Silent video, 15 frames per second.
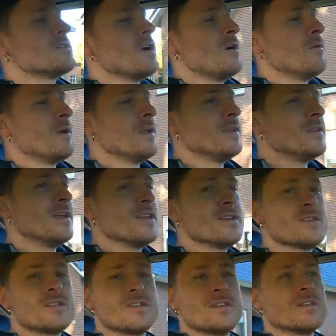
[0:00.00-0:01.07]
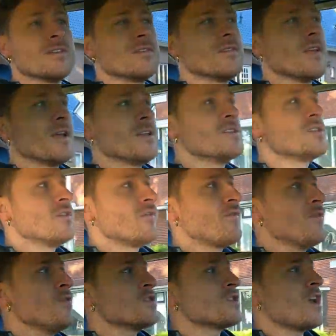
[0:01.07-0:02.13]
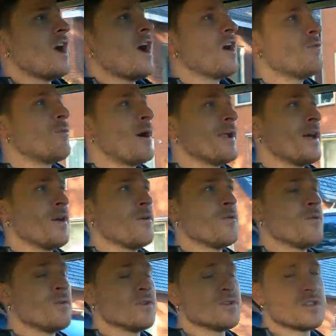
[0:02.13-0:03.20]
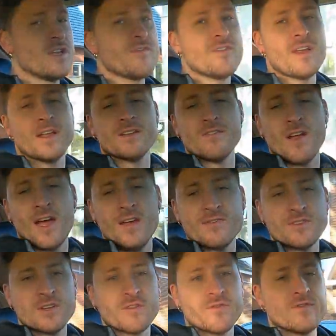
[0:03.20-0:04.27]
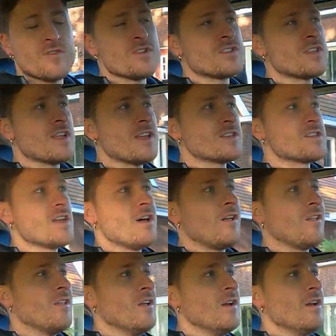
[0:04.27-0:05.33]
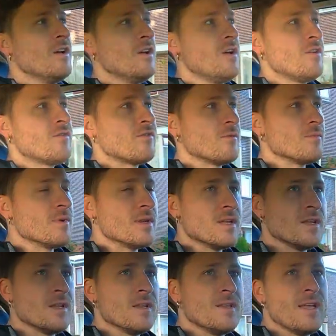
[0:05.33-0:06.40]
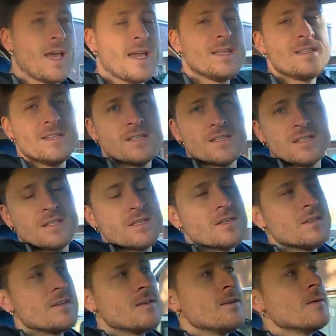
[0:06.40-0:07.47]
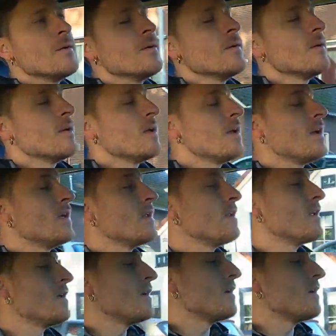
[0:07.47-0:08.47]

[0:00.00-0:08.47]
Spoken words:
So, and this is the first R107 I drive, so the first SL from the 80s. And